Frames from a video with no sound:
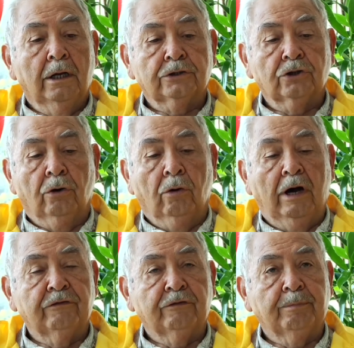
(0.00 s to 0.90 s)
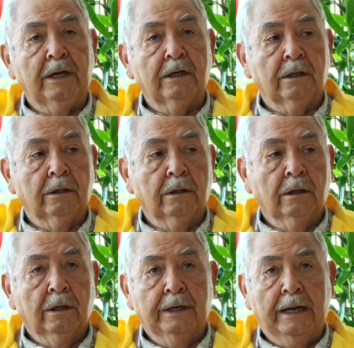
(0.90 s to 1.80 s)
so I've spent
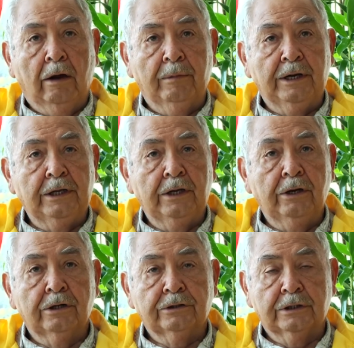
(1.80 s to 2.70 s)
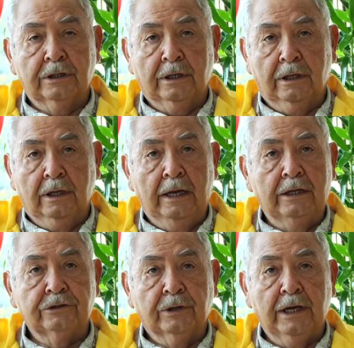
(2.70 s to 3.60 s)
now many years in
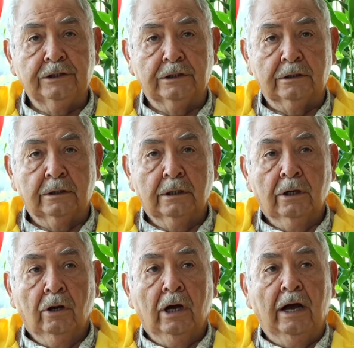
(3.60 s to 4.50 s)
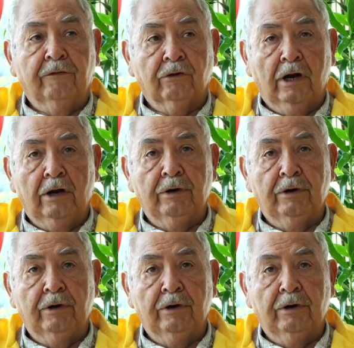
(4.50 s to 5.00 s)
education. After I